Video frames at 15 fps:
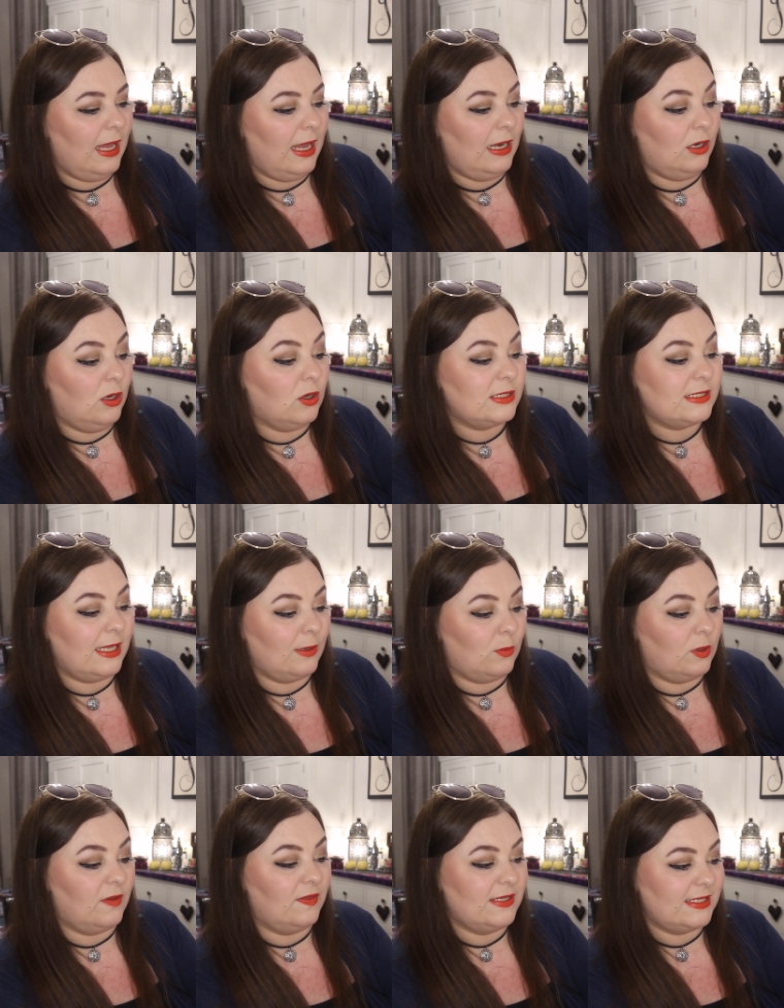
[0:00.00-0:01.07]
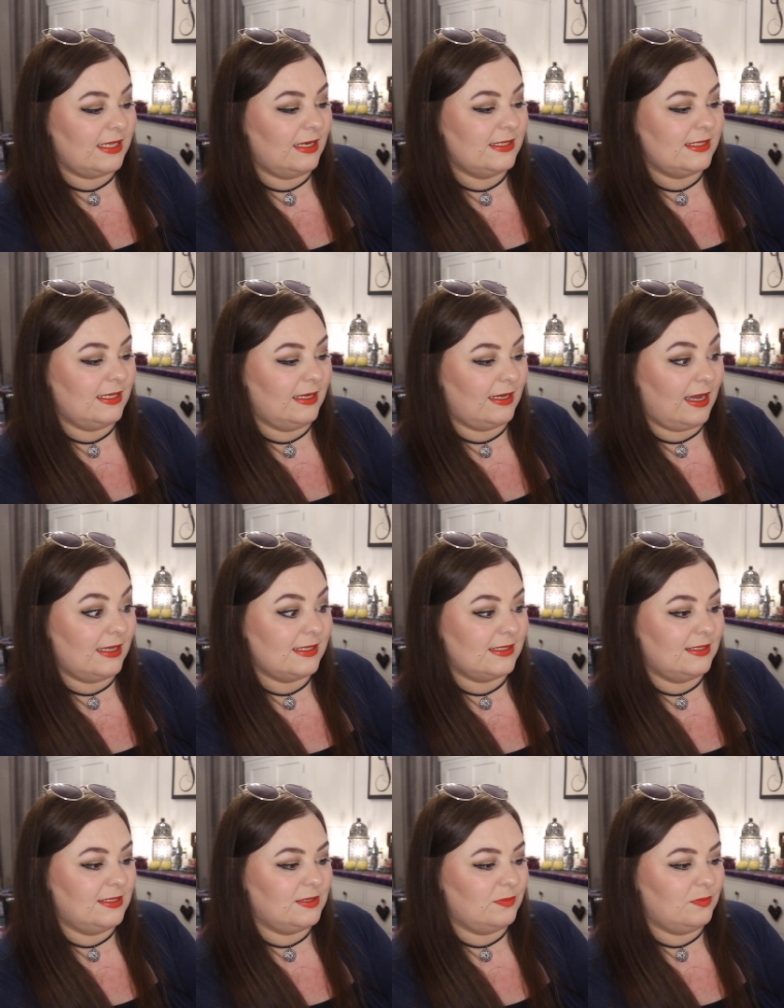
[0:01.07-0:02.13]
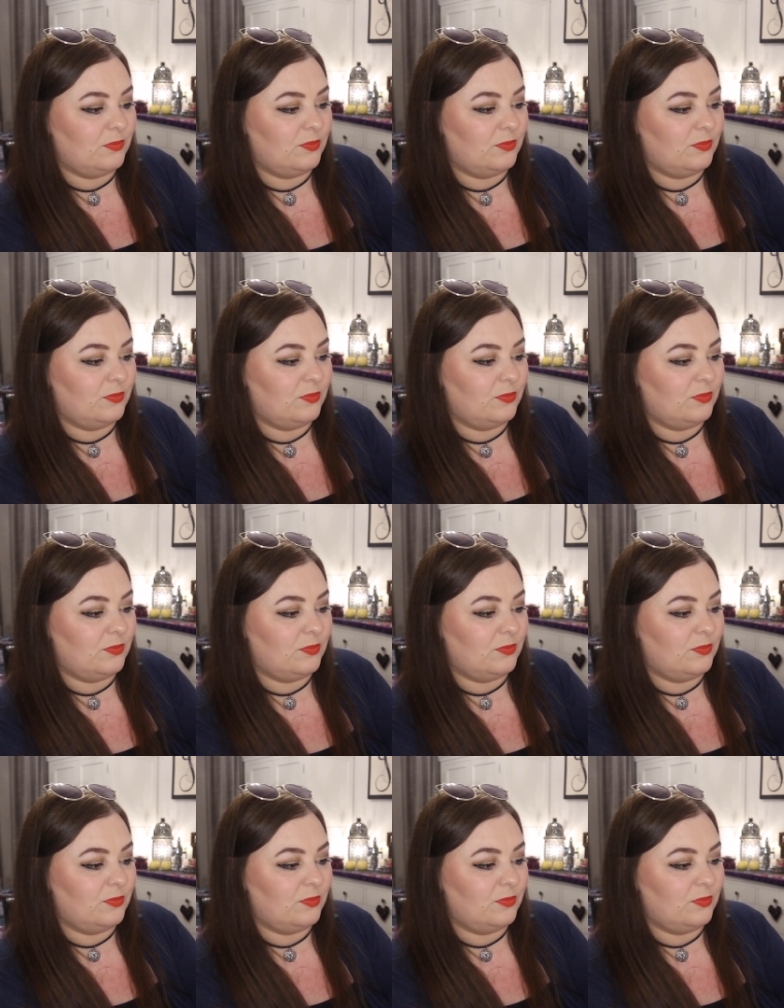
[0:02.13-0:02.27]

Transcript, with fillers: it looks like one of the salicylic acid